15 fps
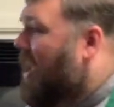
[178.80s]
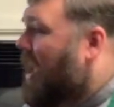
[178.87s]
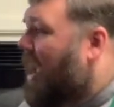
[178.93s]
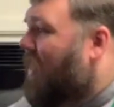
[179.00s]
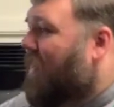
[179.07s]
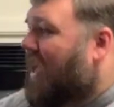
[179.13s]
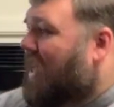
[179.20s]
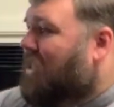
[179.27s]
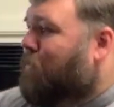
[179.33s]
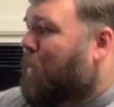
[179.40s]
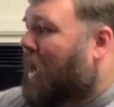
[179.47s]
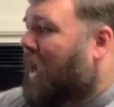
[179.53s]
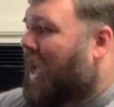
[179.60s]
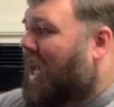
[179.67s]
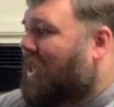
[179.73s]
and that's
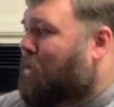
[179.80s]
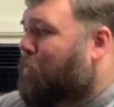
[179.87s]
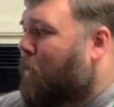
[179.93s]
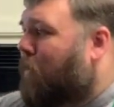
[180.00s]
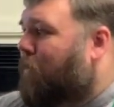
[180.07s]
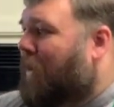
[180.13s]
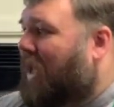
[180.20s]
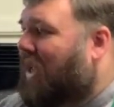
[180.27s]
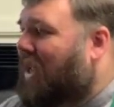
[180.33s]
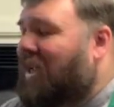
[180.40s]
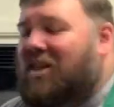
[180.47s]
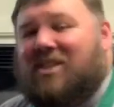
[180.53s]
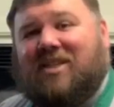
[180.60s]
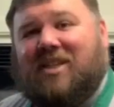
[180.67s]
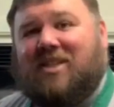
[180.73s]
my expert baking
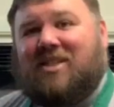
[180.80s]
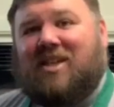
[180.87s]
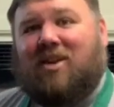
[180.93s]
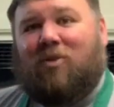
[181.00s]
assistant,